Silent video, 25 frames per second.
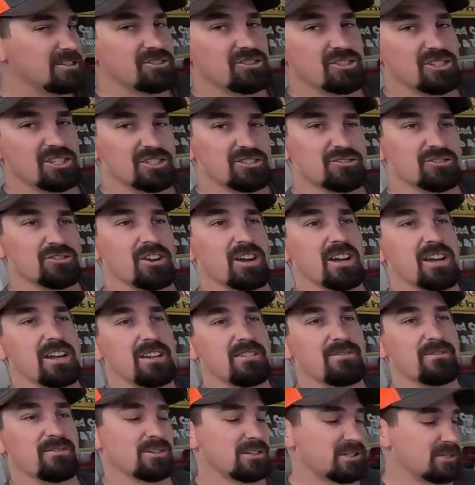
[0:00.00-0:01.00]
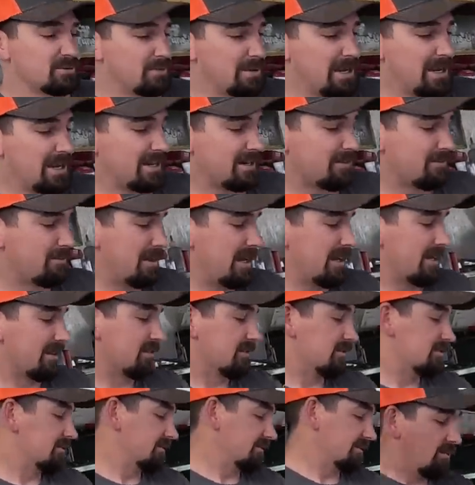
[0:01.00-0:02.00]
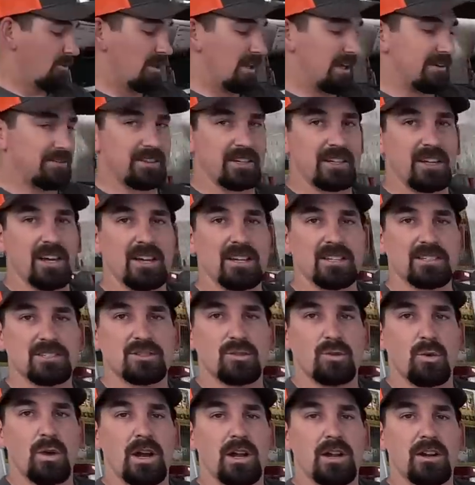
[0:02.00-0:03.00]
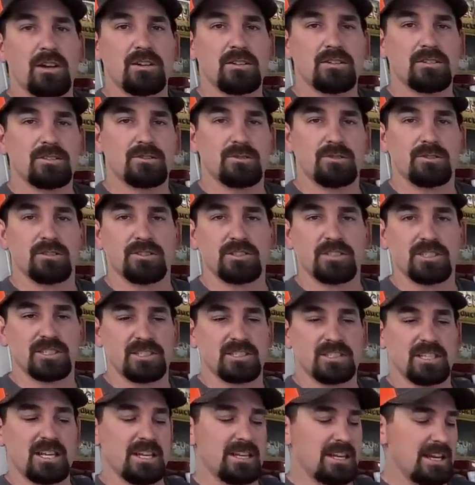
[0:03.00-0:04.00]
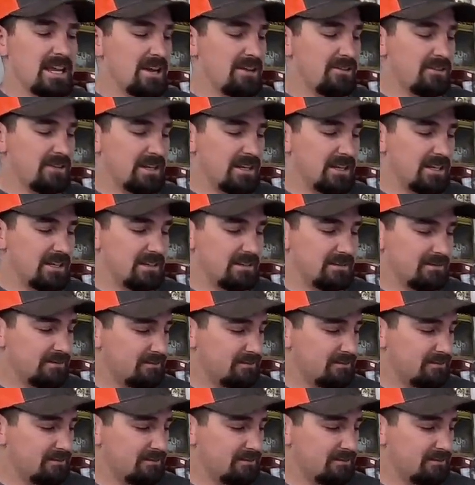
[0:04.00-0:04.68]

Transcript: she's ready for expanded metal. We'll have to cut it square, so it'll just set down in,